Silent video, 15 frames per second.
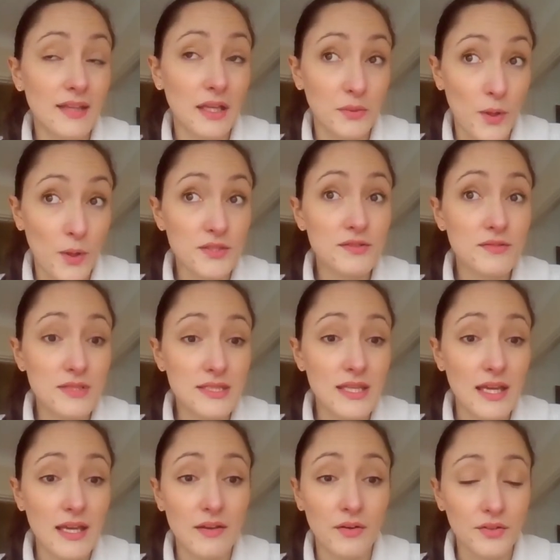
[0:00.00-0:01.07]
that wants to
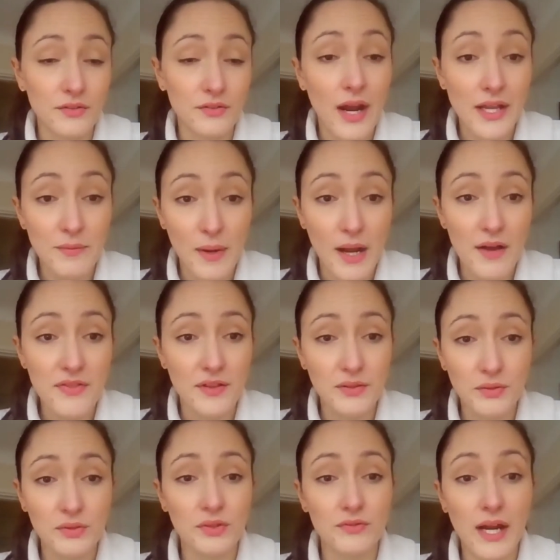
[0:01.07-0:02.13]
stay on the right path and
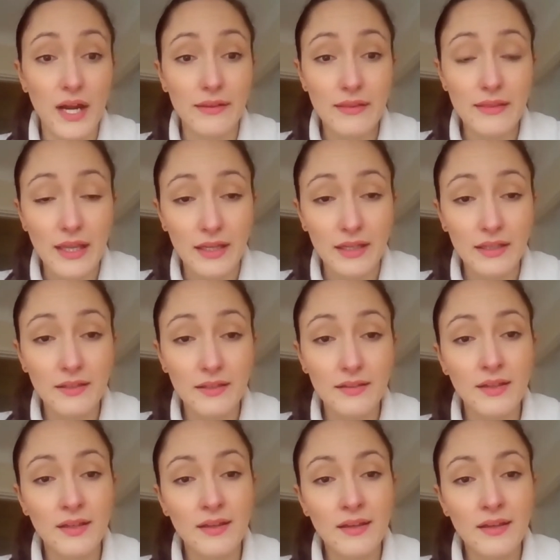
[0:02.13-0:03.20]
do the right thing,
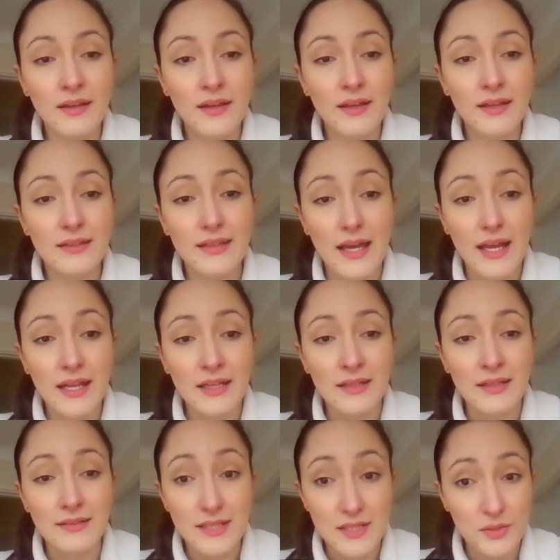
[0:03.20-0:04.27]

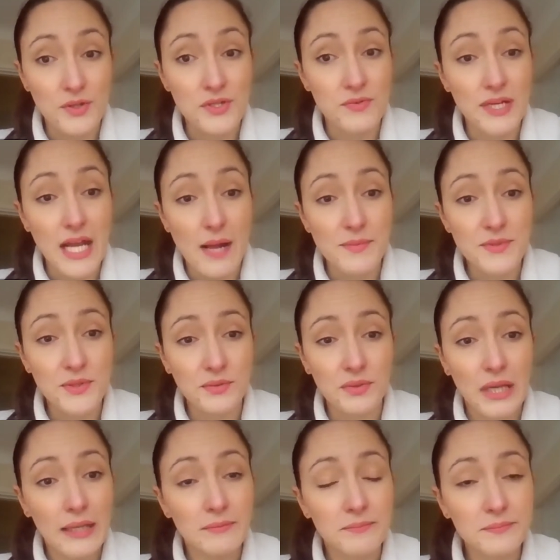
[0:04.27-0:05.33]
then this course really helps you do that.